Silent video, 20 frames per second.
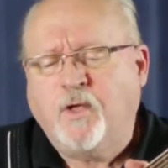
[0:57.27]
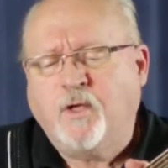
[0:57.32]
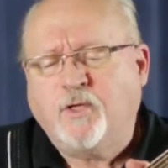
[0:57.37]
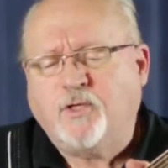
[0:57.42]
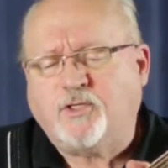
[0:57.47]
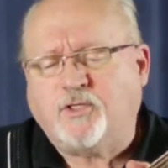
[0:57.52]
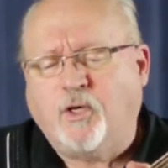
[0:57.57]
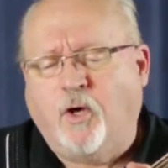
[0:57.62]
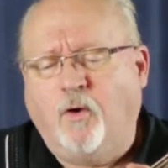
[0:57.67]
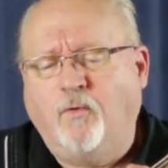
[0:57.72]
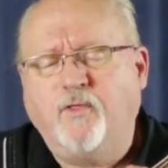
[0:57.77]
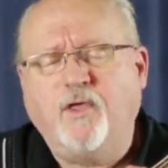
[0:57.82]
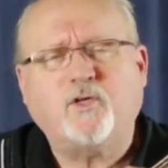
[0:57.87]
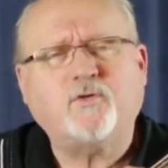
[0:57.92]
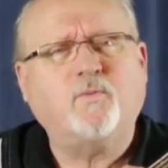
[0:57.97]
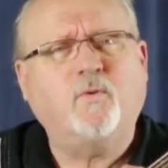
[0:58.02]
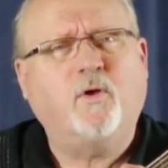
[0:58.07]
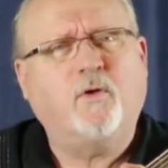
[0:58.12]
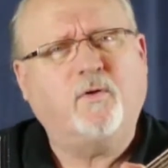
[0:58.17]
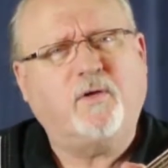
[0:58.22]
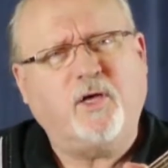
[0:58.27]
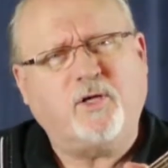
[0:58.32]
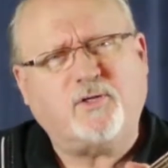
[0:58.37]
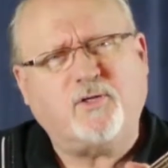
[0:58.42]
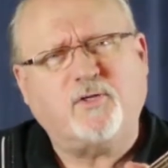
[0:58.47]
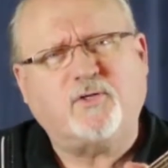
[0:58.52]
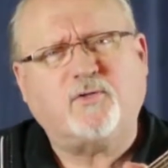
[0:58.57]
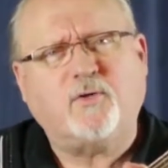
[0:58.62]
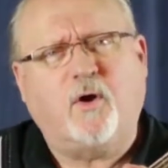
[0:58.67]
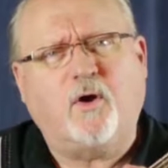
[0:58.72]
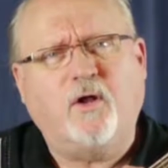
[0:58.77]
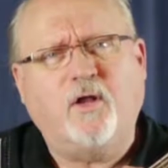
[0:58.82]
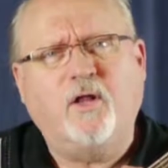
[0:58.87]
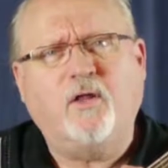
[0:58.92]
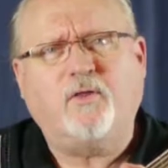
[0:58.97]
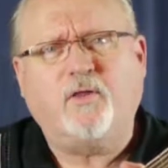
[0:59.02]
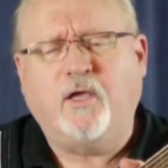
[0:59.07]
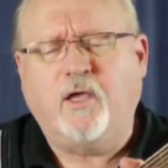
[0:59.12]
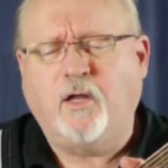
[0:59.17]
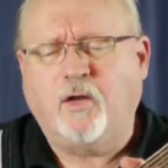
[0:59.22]
So this will get you started
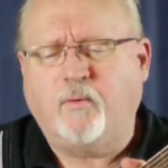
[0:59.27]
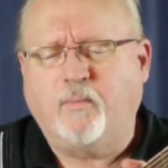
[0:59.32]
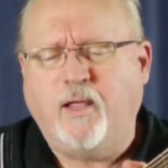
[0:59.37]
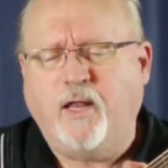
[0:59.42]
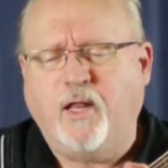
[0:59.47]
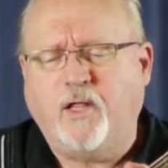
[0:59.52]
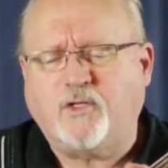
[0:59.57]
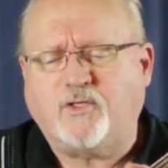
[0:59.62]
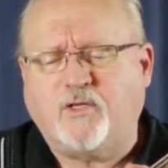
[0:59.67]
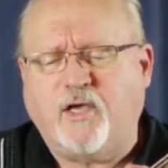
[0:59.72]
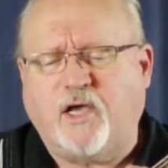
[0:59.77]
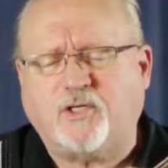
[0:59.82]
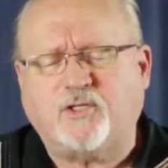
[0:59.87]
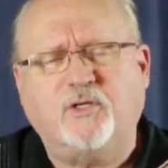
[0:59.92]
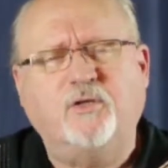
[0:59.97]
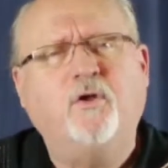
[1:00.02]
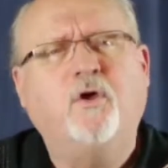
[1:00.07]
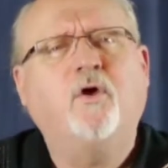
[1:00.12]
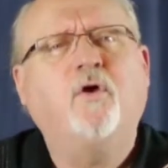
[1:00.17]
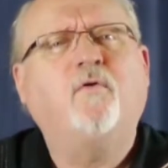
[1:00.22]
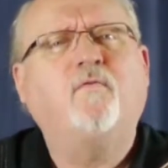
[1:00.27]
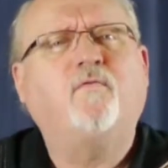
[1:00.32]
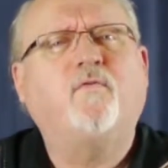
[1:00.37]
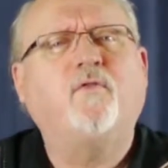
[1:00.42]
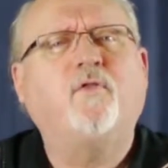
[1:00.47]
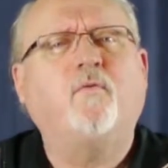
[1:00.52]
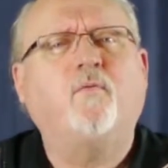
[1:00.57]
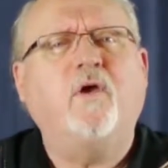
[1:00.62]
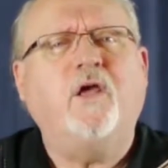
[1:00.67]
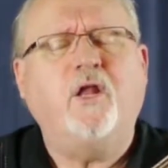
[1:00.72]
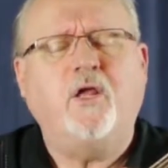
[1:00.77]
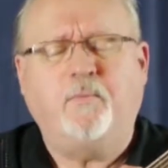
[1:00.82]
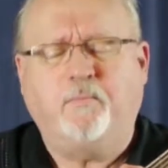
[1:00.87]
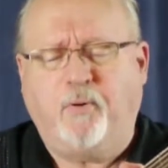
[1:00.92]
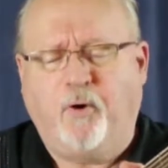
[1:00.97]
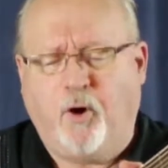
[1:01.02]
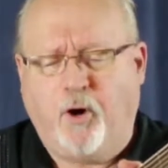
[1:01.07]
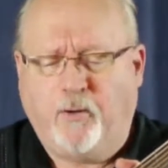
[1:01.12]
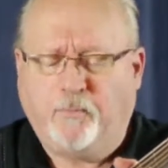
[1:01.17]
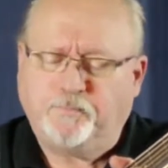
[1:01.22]
into the intermediate section for the reading
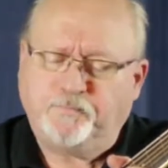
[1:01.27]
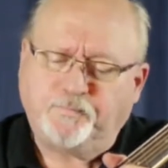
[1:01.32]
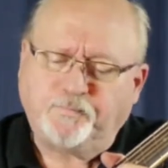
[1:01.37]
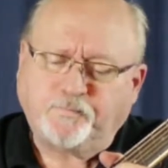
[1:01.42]
part.